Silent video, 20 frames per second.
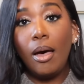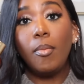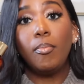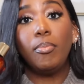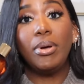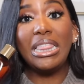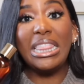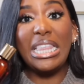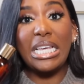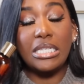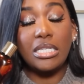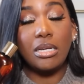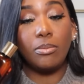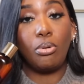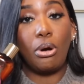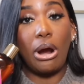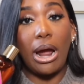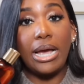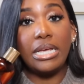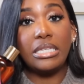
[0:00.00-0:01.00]
But this
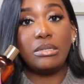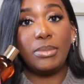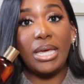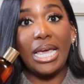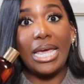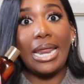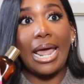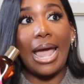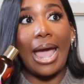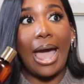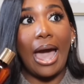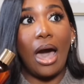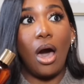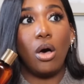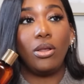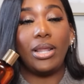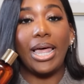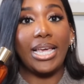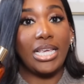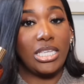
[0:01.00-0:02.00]
surprised me at
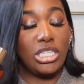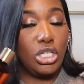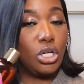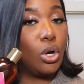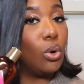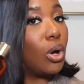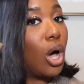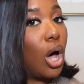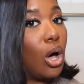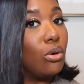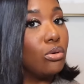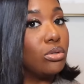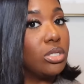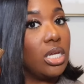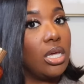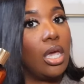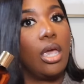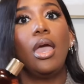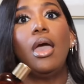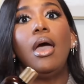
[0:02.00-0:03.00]
how, like, it's still
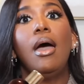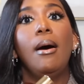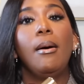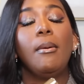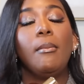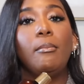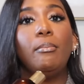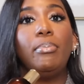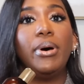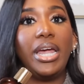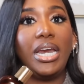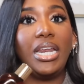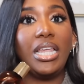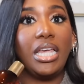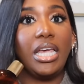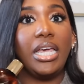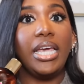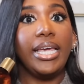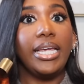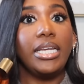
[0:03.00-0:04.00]
cozy, but
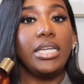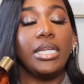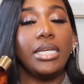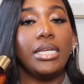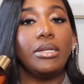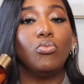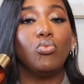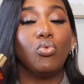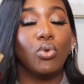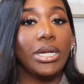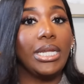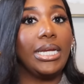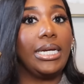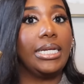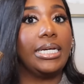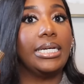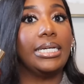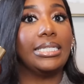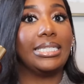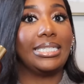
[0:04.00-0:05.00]
it really
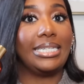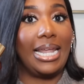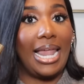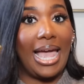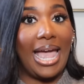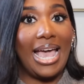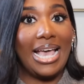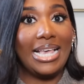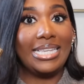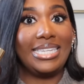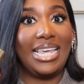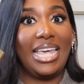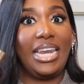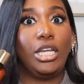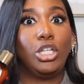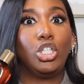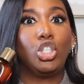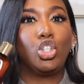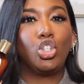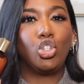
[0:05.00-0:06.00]
does last and
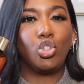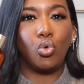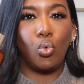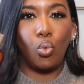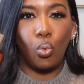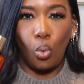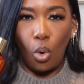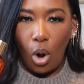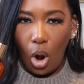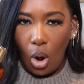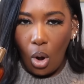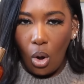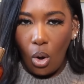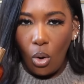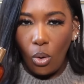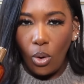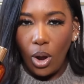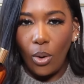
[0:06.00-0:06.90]
it's strong.